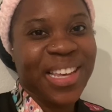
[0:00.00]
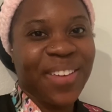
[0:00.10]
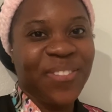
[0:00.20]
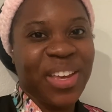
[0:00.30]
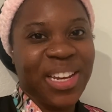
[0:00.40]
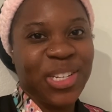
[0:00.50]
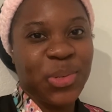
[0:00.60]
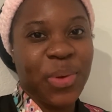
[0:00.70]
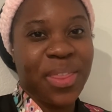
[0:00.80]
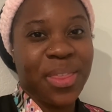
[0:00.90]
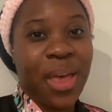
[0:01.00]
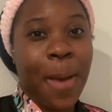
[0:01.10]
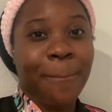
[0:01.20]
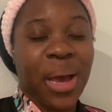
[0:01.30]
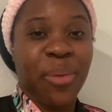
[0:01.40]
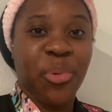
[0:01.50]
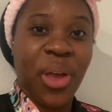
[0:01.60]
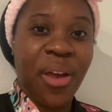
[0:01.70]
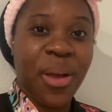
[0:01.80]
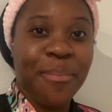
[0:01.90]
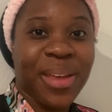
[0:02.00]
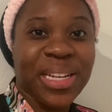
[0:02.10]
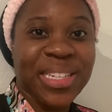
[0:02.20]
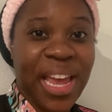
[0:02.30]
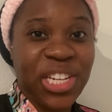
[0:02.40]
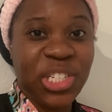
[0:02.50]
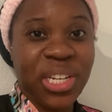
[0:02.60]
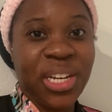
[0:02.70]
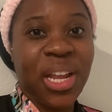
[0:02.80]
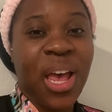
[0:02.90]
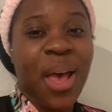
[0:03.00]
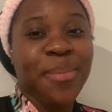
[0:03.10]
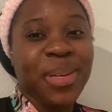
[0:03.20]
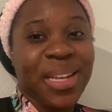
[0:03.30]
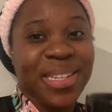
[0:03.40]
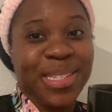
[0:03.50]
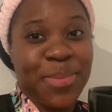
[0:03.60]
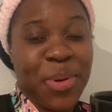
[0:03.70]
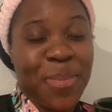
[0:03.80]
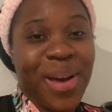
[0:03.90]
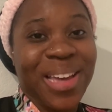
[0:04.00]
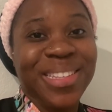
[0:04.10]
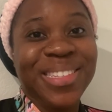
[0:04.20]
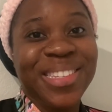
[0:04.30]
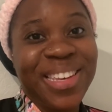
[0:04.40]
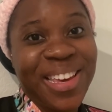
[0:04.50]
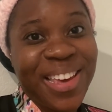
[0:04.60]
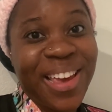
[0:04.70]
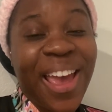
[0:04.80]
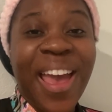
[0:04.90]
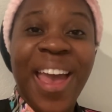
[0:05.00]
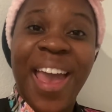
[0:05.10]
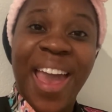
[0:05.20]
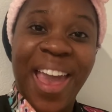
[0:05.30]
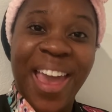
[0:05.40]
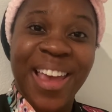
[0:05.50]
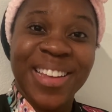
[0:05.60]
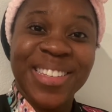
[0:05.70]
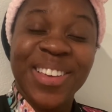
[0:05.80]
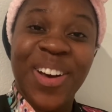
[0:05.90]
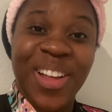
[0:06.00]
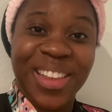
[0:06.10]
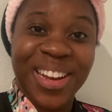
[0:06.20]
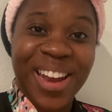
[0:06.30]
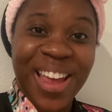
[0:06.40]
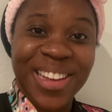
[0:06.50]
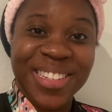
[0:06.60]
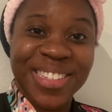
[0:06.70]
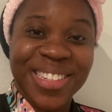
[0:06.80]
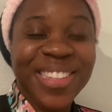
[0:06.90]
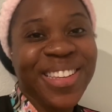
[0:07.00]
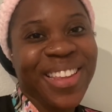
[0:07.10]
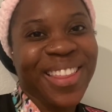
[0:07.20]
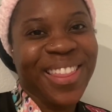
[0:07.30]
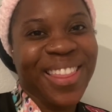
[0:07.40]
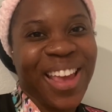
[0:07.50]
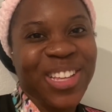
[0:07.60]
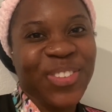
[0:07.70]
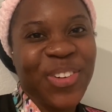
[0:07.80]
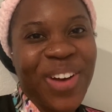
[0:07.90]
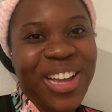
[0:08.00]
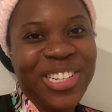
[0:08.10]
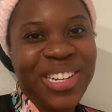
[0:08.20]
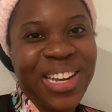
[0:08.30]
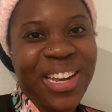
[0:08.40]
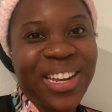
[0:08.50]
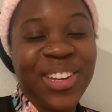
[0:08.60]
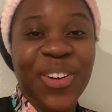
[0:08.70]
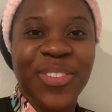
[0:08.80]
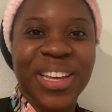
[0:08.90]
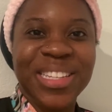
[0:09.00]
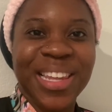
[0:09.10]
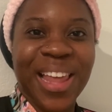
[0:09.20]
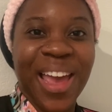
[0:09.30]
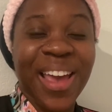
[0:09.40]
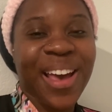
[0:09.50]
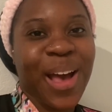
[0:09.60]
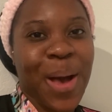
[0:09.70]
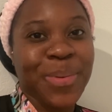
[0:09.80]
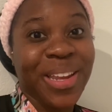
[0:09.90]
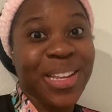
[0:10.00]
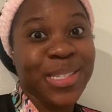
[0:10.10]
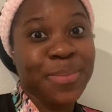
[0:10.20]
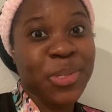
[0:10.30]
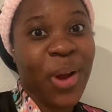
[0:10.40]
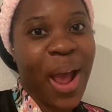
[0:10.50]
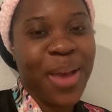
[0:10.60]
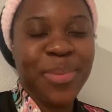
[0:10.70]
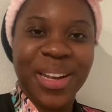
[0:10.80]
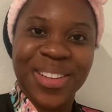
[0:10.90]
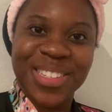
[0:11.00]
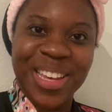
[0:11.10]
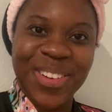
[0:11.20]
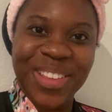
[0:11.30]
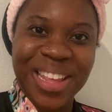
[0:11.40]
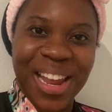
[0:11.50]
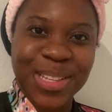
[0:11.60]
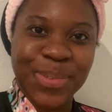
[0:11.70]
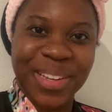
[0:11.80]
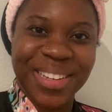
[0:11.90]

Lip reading: finished with my prayer and meditation. I'm gonna sip on my tea and call it a night. Thanks for watching. Don't forget to like, comment, and subscribe, and I'll see you in the next one.